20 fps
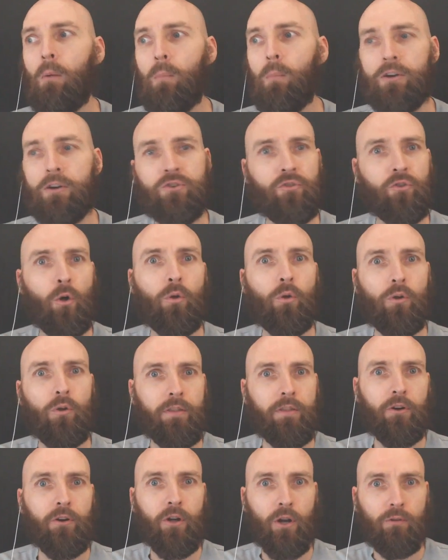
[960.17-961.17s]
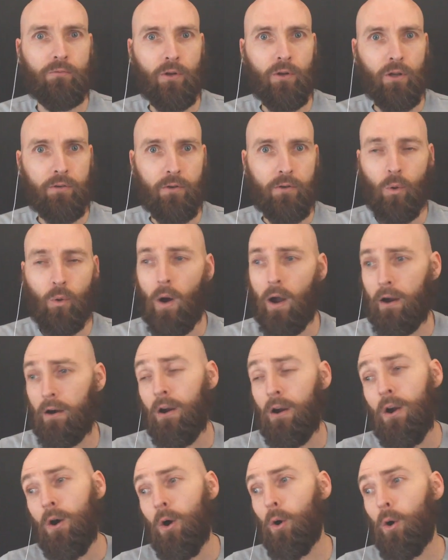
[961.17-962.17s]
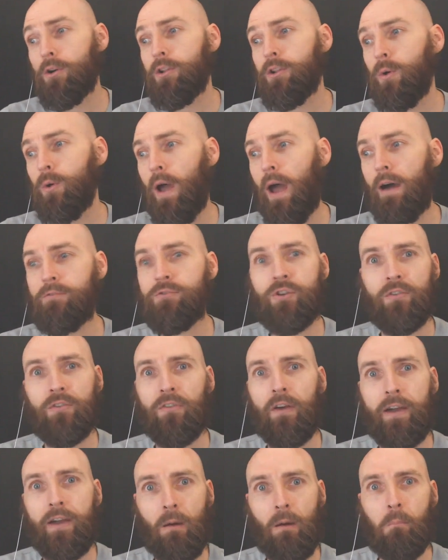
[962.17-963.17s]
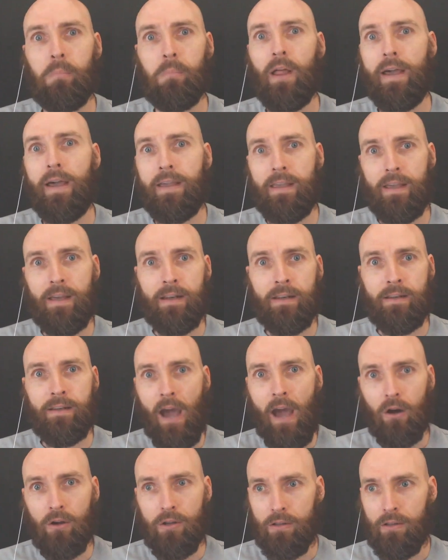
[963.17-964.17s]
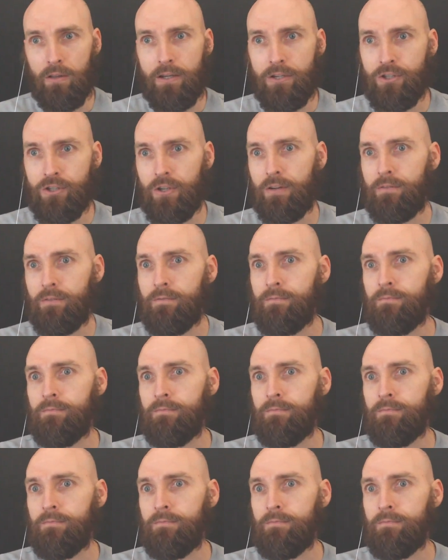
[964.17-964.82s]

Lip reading: much solar they're going to really require? Or do you have just like a blanket calculation?